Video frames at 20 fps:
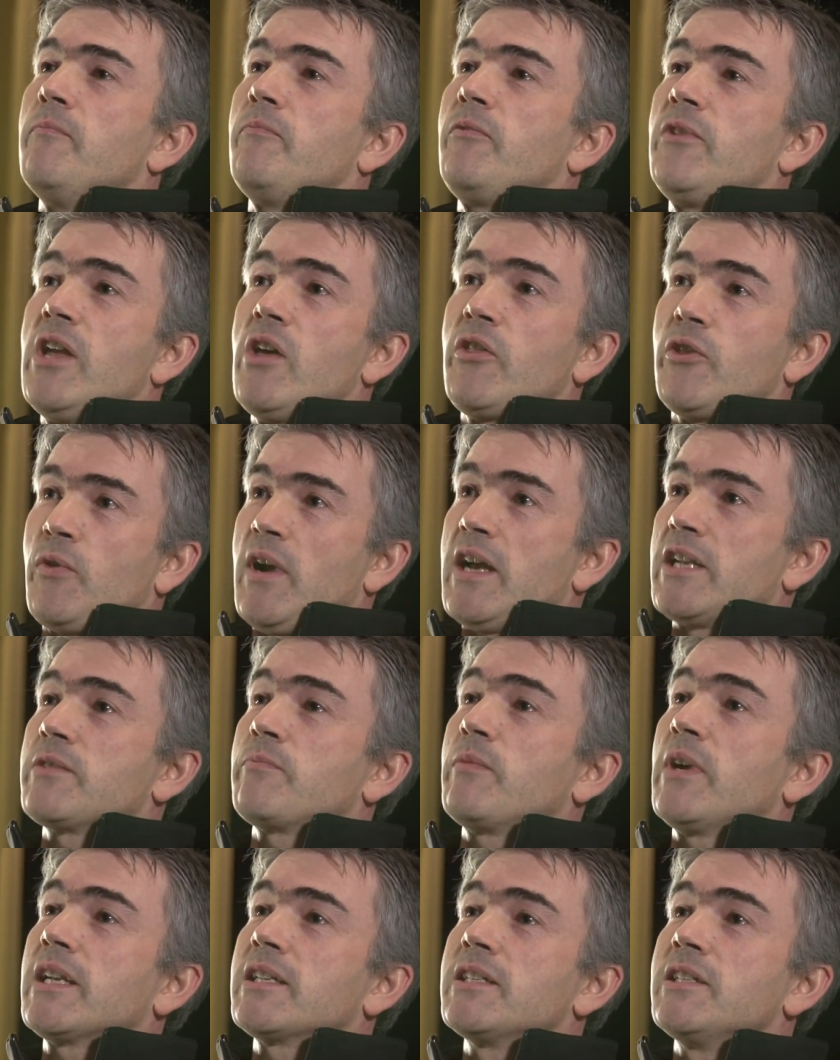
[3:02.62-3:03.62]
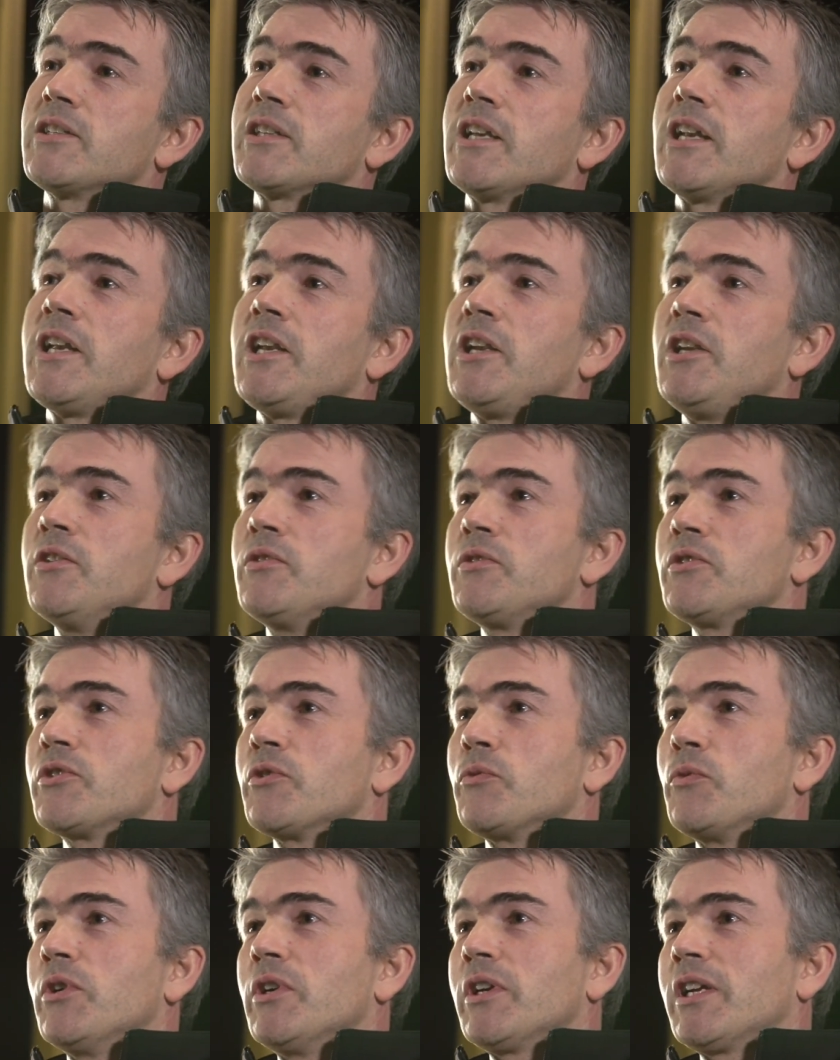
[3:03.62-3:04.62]
The other aspect is getting used
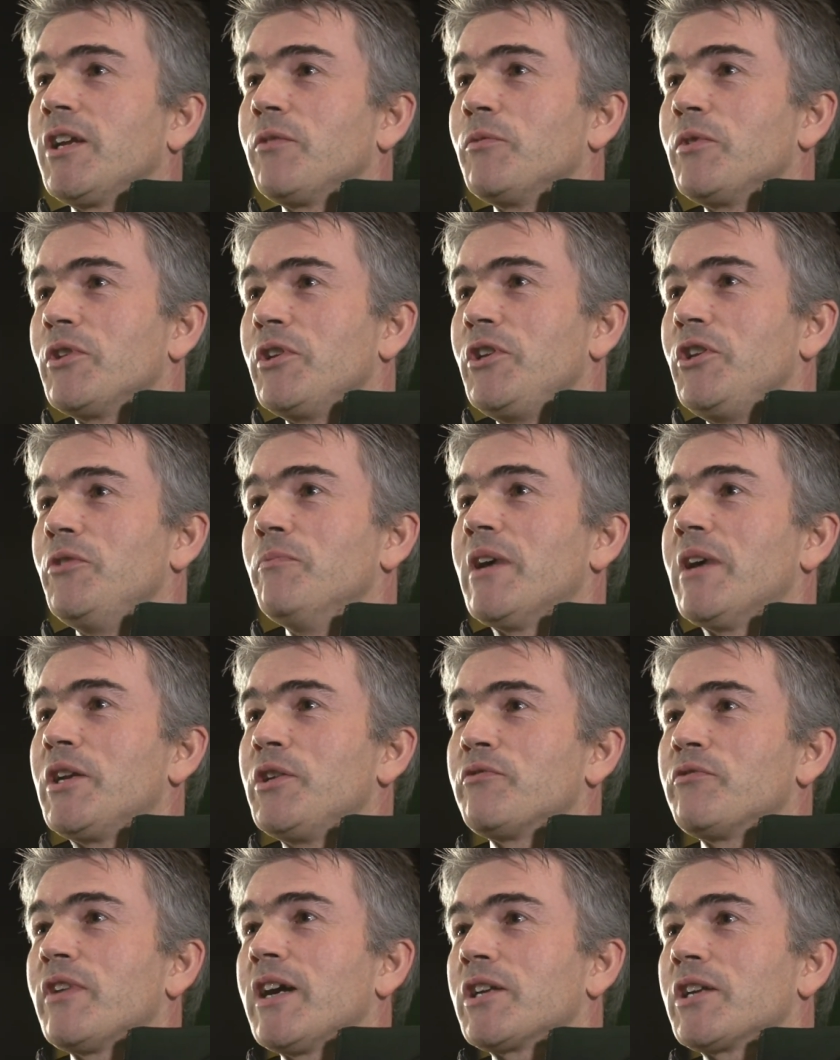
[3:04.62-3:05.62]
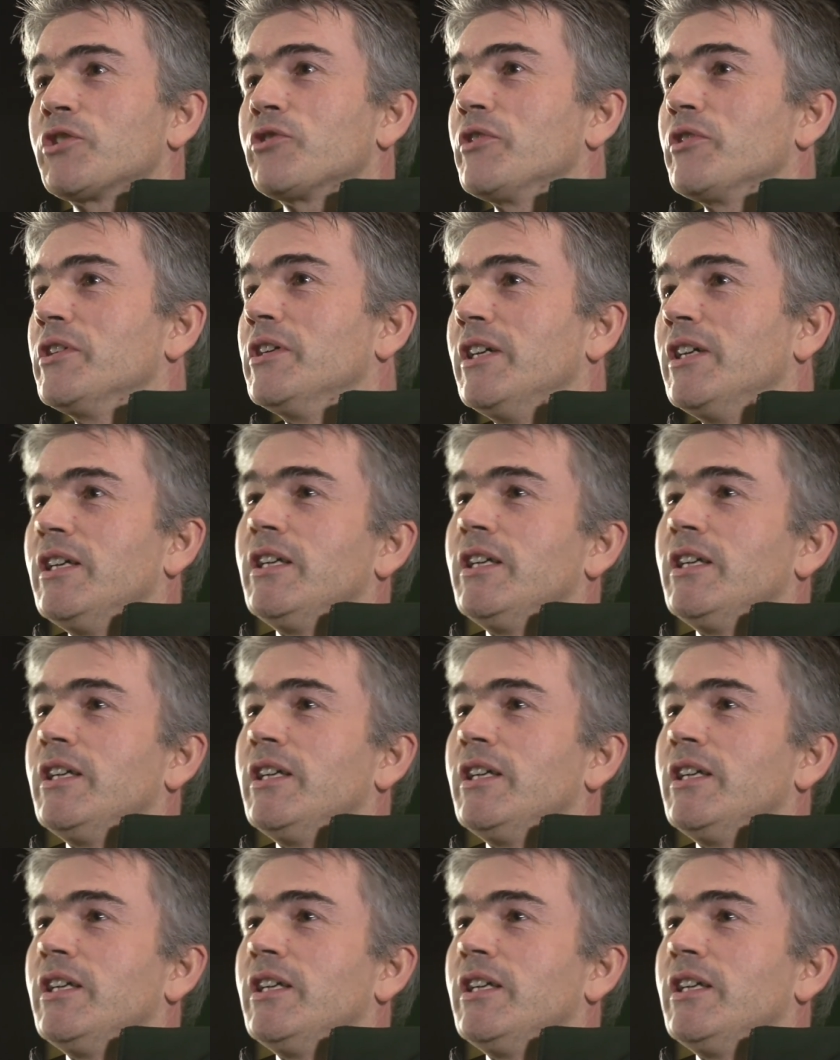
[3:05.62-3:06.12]
to working with a new manufacturer.